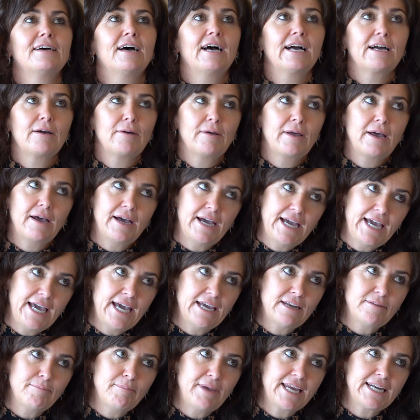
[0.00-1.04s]
I
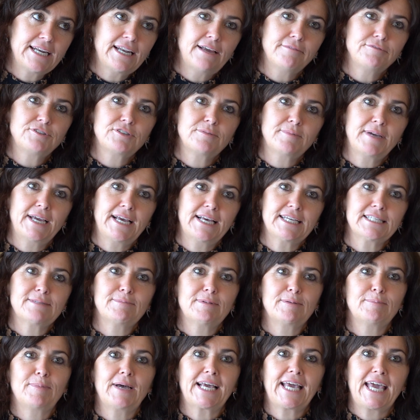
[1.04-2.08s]
had made love to my
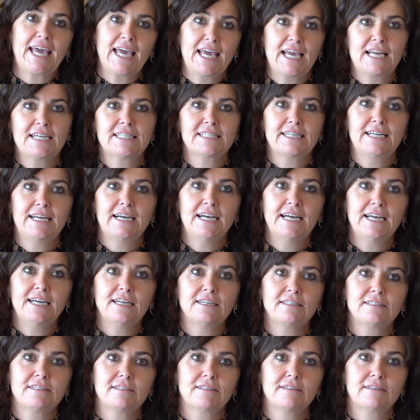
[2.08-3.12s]
husband by
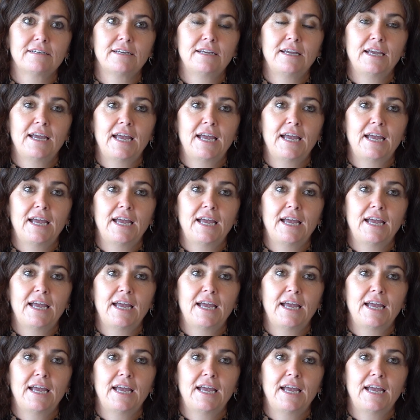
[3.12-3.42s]
candlelight.